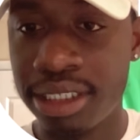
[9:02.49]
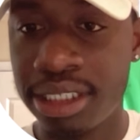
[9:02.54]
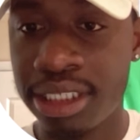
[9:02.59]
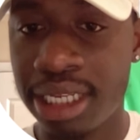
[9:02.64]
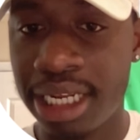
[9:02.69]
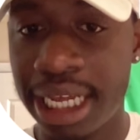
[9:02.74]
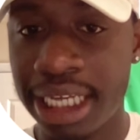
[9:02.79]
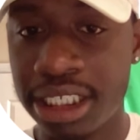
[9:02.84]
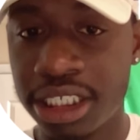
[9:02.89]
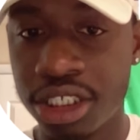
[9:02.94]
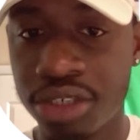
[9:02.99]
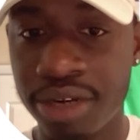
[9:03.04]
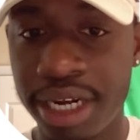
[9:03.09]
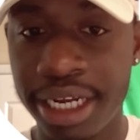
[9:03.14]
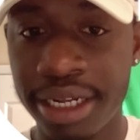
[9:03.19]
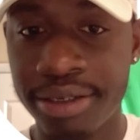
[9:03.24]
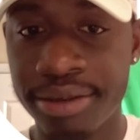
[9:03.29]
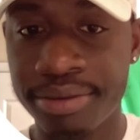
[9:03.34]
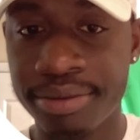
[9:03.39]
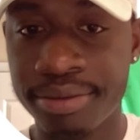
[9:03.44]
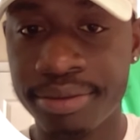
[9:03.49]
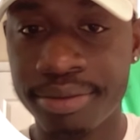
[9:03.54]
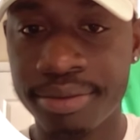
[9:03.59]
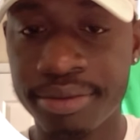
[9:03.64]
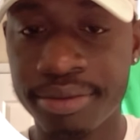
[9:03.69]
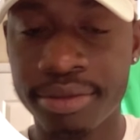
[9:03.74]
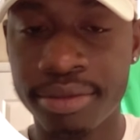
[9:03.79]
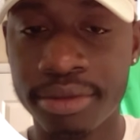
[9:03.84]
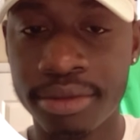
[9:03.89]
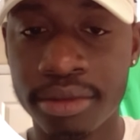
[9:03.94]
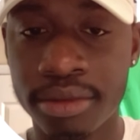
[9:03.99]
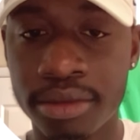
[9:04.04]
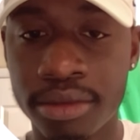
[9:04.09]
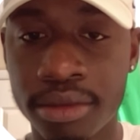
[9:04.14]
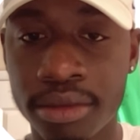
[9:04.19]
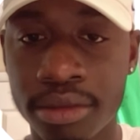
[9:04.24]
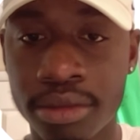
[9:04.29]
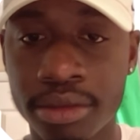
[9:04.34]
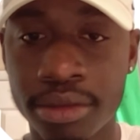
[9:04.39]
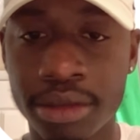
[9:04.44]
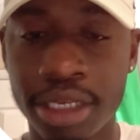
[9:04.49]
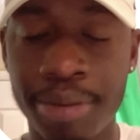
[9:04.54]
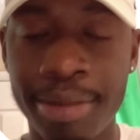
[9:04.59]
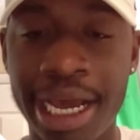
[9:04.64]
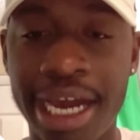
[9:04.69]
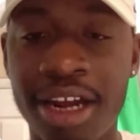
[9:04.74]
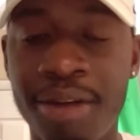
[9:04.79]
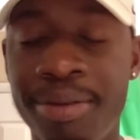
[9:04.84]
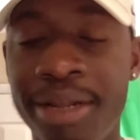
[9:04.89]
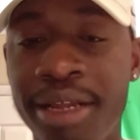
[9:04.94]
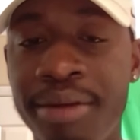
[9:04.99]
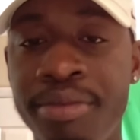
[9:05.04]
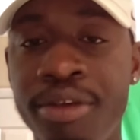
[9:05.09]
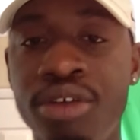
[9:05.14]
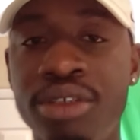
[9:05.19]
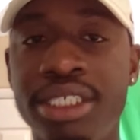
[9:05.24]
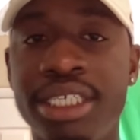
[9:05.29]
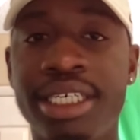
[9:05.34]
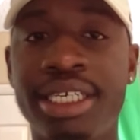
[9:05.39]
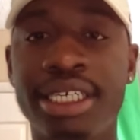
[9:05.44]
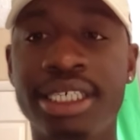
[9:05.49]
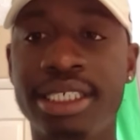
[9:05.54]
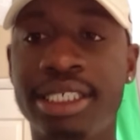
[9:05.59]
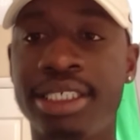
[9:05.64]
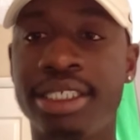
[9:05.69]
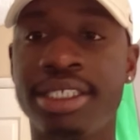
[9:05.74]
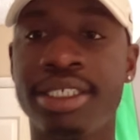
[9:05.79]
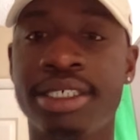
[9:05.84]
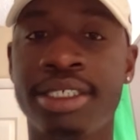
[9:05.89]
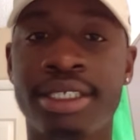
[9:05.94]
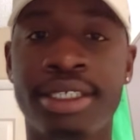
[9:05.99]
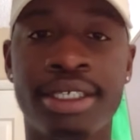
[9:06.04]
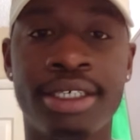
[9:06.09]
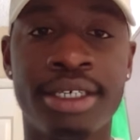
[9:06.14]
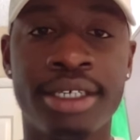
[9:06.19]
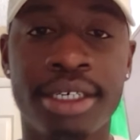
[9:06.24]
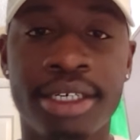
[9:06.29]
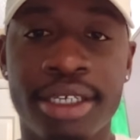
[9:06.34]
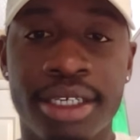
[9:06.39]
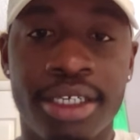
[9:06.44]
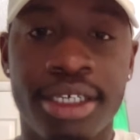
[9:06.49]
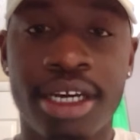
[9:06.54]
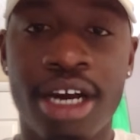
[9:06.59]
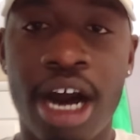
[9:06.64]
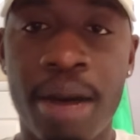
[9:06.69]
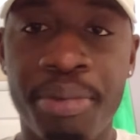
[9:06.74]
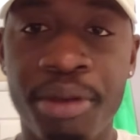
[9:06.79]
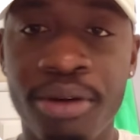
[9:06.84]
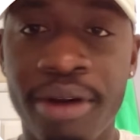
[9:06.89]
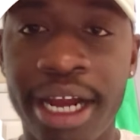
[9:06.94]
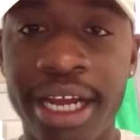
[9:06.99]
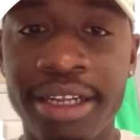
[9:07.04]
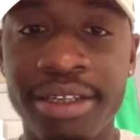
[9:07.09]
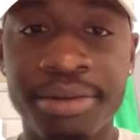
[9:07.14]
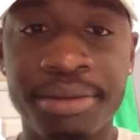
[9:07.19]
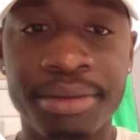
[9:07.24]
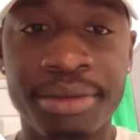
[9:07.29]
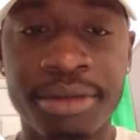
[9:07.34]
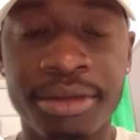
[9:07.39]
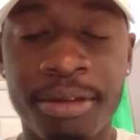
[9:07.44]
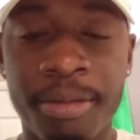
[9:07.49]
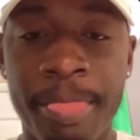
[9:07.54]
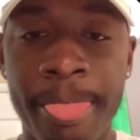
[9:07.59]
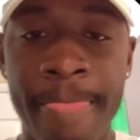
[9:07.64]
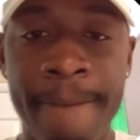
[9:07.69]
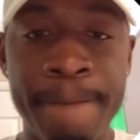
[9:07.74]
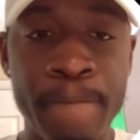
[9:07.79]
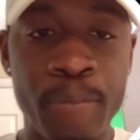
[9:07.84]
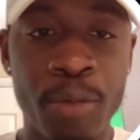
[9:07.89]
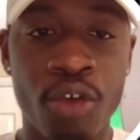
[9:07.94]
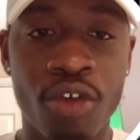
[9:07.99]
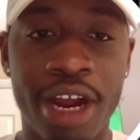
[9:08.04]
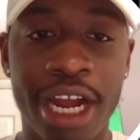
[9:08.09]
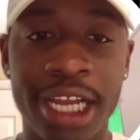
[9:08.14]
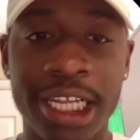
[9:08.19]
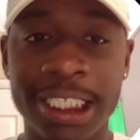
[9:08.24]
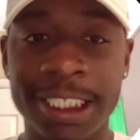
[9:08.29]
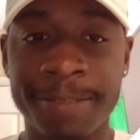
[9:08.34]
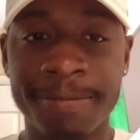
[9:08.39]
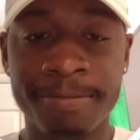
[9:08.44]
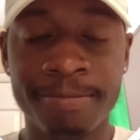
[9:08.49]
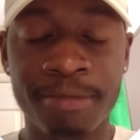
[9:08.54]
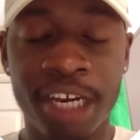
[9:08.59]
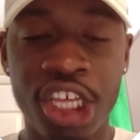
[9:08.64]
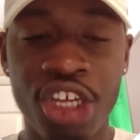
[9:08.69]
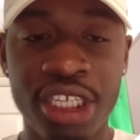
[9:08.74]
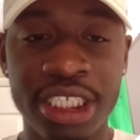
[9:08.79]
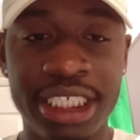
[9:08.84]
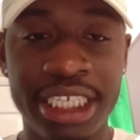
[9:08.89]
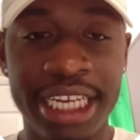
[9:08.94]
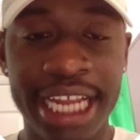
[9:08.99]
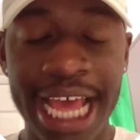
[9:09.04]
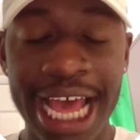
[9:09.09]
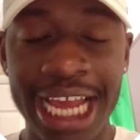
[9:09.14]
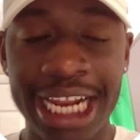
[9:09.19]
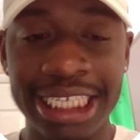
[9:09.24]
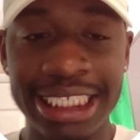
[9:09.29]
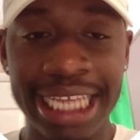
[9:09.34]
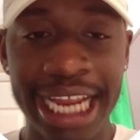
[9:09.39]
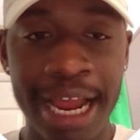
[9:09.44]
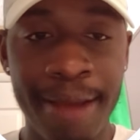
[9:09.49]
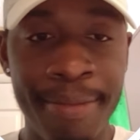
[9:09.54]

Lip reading: is a Lexus, right? I'm not gonna play the music because copyright, right? But you can see the edits that I